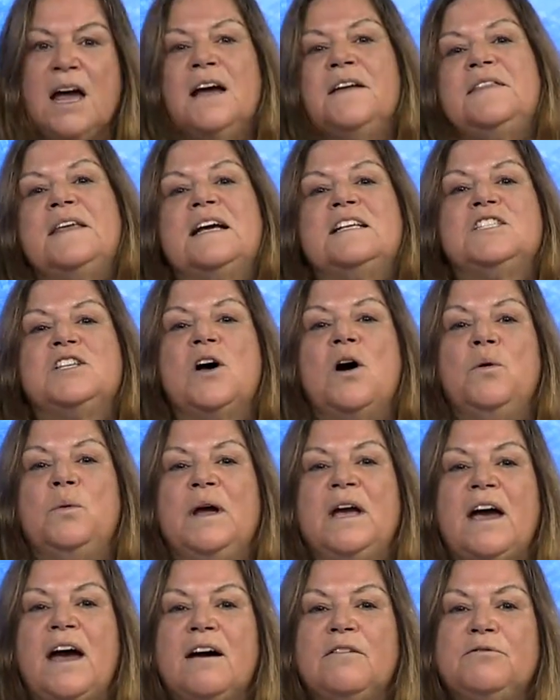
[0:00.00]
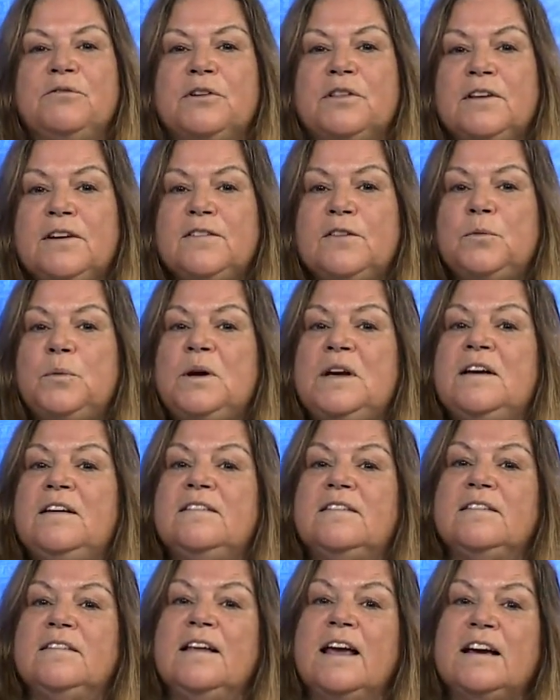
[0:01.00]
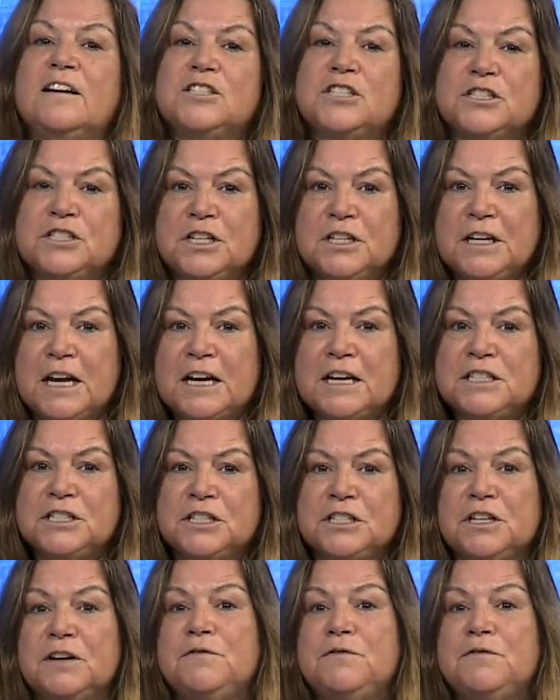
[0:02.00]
That's all we have for this week's Nation to Nation.